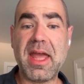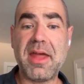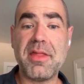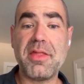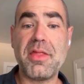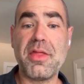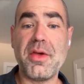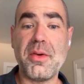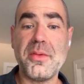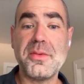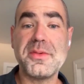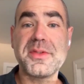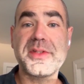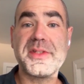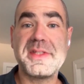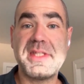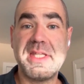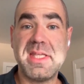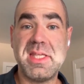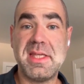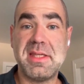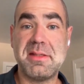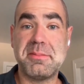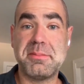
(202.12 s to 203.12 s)
and those
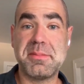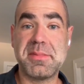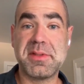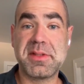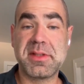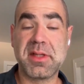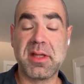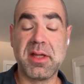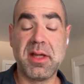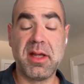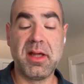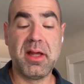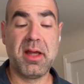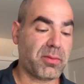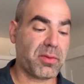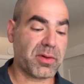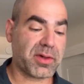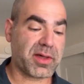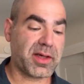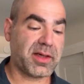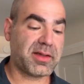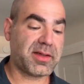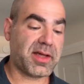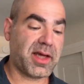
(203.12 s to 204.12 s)
teams are
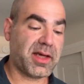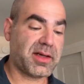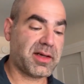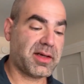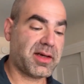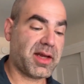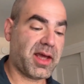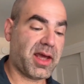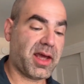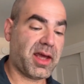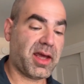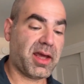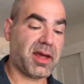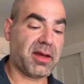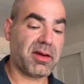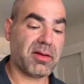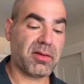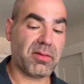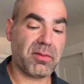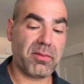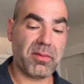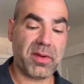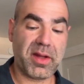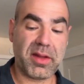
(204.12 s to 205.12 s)
working day to day
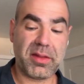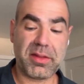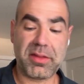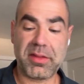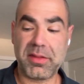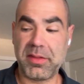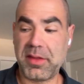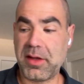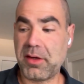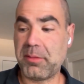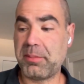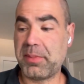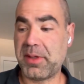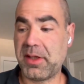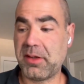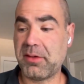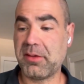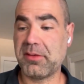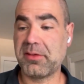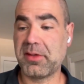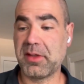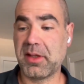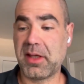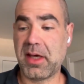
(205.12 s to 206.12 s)
with their
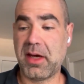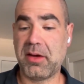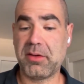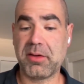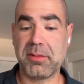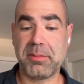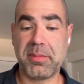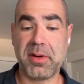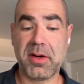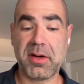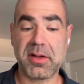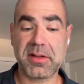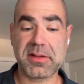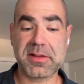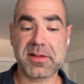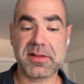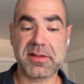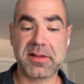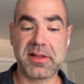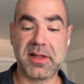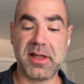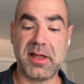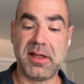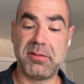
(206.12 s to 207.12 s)
peers and
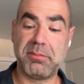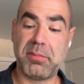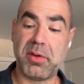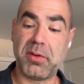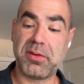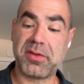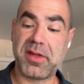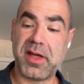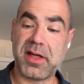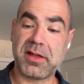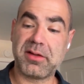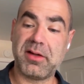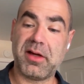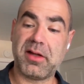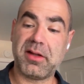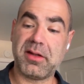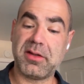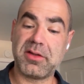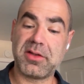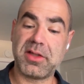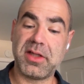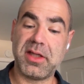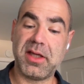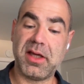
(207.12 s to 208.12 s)
counterparts in both
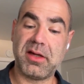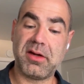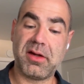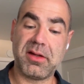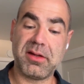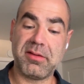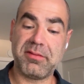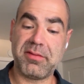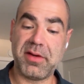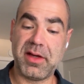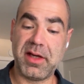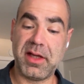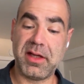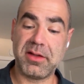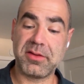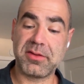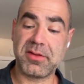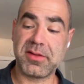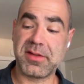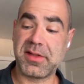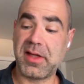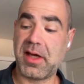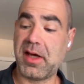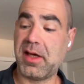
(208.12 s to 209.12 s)
technology and on the
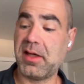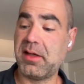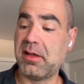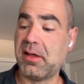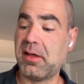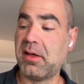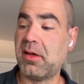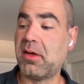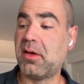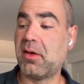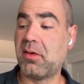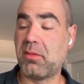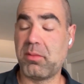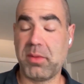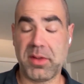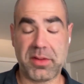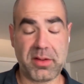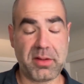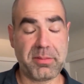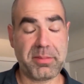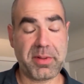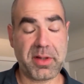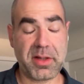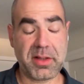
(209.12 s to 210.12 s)
financial side
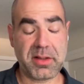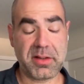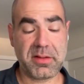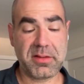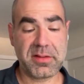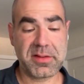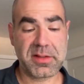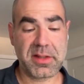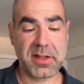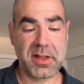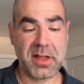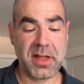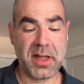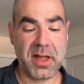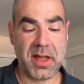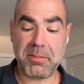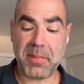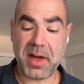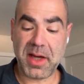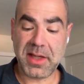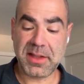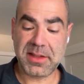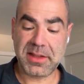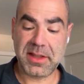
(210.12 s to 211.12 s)
with our partners. And then
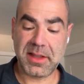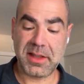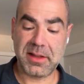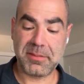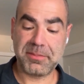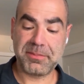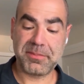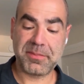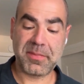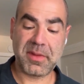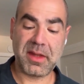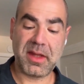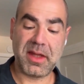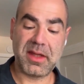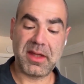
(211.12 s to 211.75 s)
my team